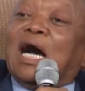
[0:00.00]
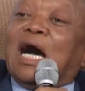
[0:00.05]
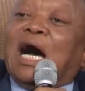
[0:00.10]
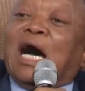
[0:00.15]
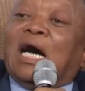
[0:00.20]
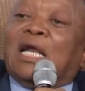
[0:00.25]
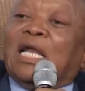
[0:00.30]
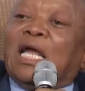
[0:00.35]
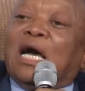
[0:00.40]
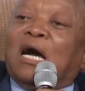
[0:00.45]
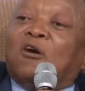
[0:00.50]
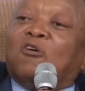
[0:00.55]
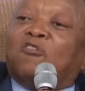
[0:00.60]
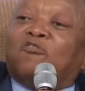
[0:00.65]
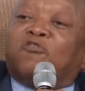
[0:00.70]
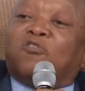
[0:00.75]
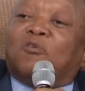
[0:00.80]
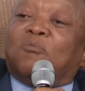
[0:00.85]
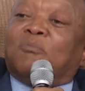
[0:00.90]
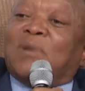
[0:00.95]
allow
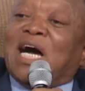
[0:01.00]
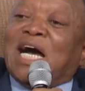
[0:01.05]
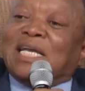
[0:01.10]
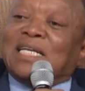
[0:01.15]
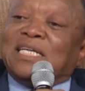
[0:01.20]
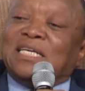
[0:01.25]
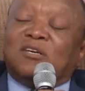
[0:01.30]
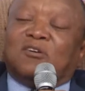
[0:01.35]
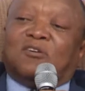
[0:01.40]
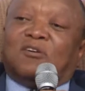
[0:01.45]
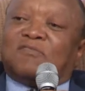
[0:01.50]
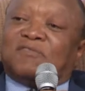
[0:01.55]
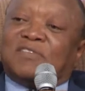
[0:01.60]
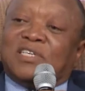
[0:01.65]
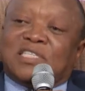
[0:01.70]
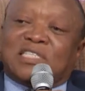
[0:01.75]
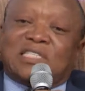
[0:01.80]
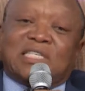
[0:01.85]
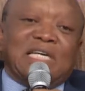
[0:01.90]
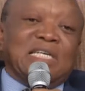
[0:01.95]
for money of
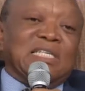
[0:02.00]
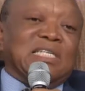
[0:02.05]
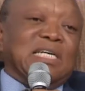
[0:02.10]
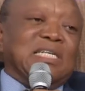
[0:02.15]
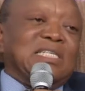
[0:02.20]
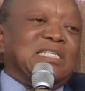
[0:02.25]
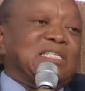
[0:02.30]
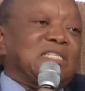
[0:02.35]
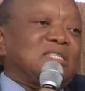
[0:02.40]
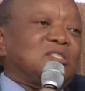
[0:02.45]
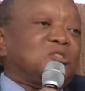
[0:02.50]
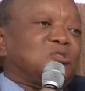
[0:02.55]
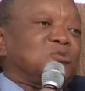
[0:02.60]
the state entity